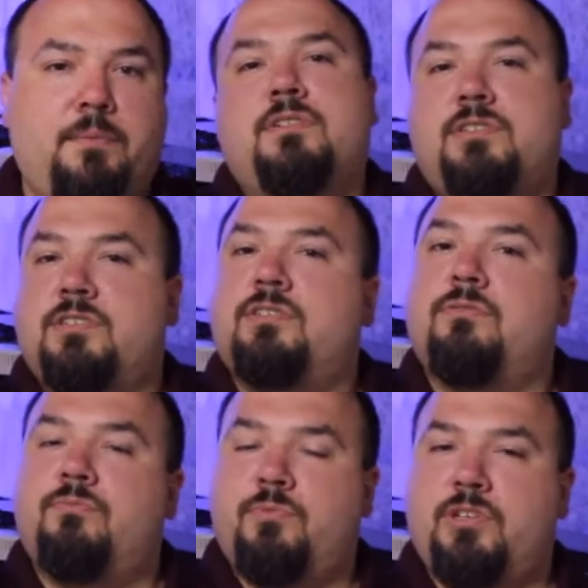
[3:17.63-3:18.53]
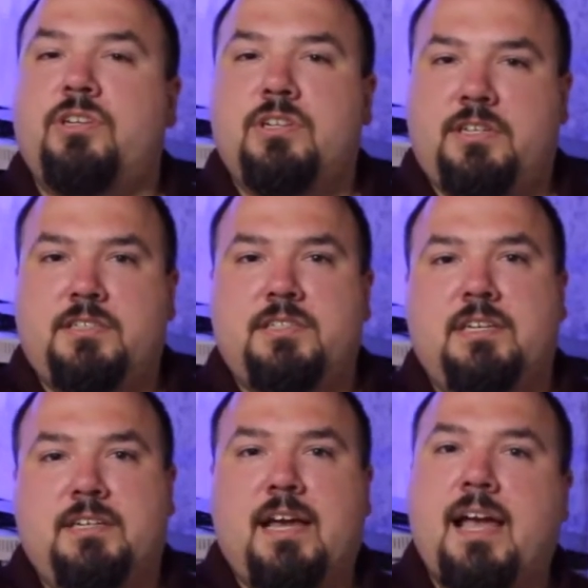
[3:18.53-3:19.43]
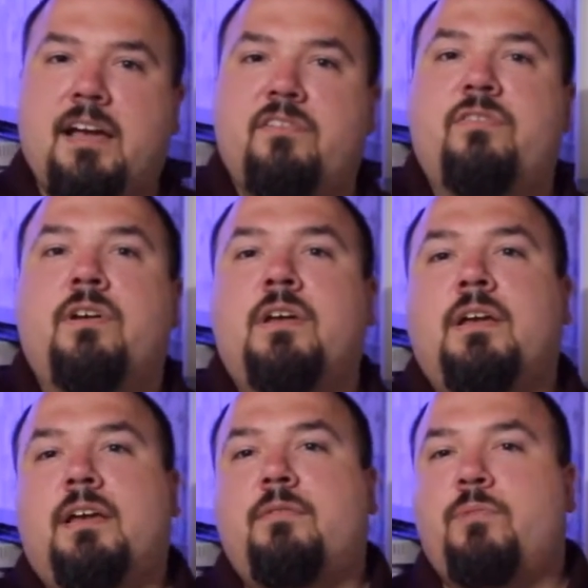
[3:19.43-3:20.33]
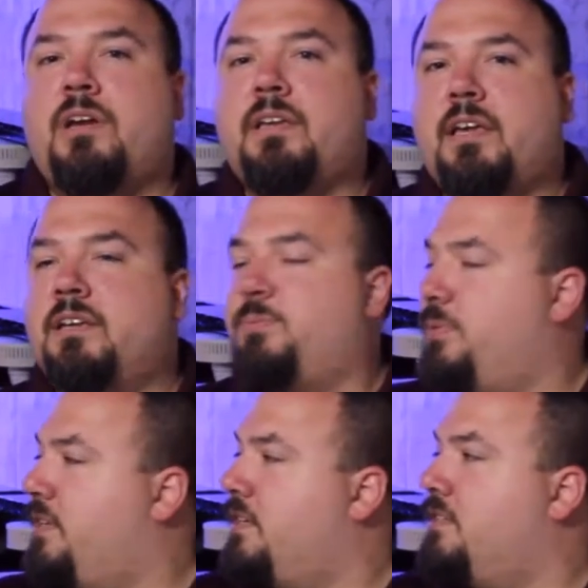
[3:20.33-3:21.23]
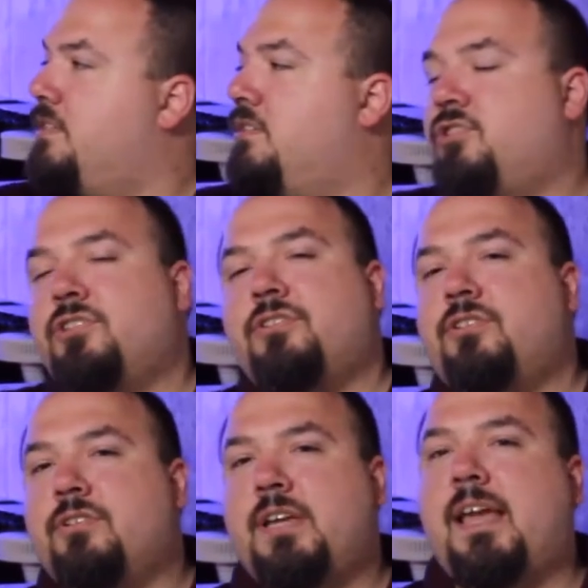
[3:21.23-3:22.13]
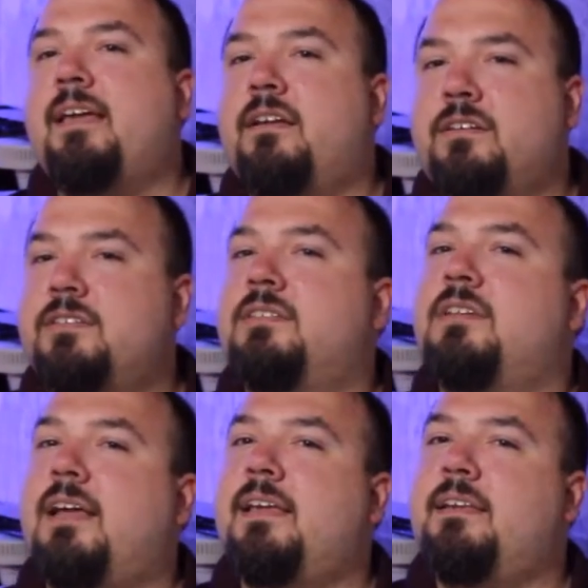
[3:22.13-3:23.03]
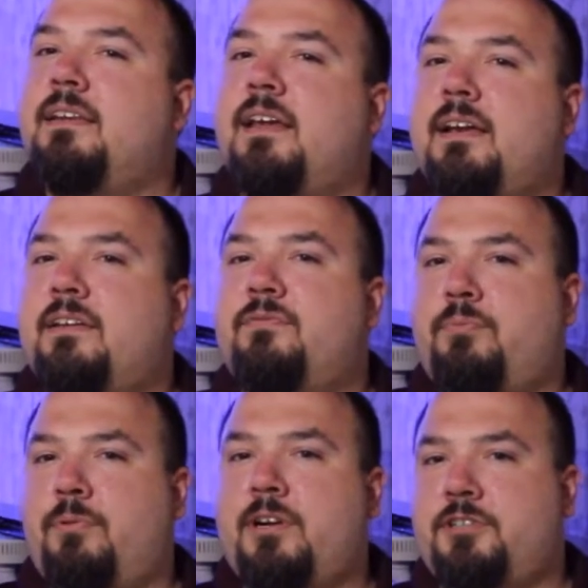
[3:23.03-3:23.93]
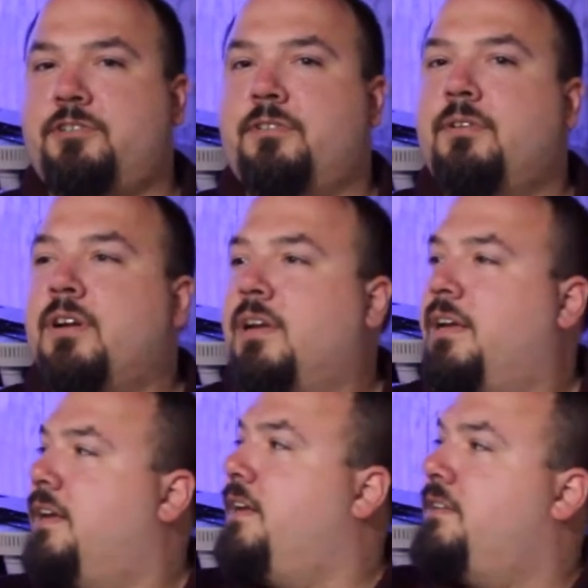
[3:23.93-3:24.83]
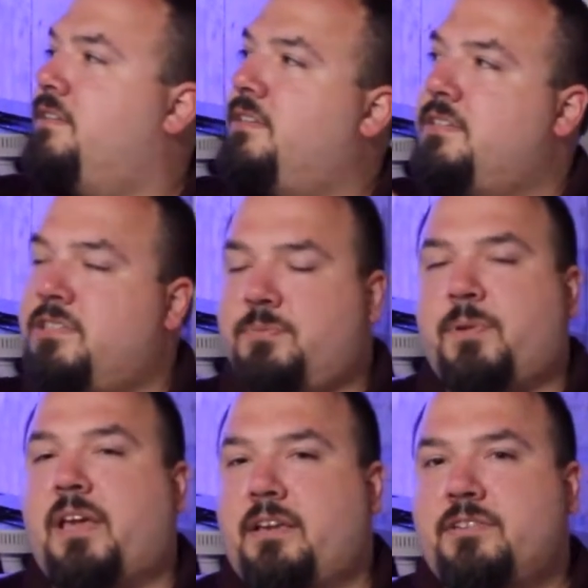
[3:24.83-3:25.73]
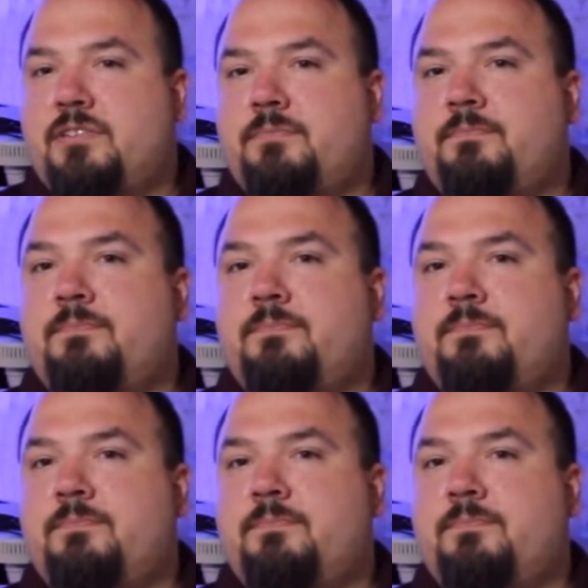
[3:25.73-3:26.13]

This is a really nice thing to have in my case because it should create a slight negative pressure into this space,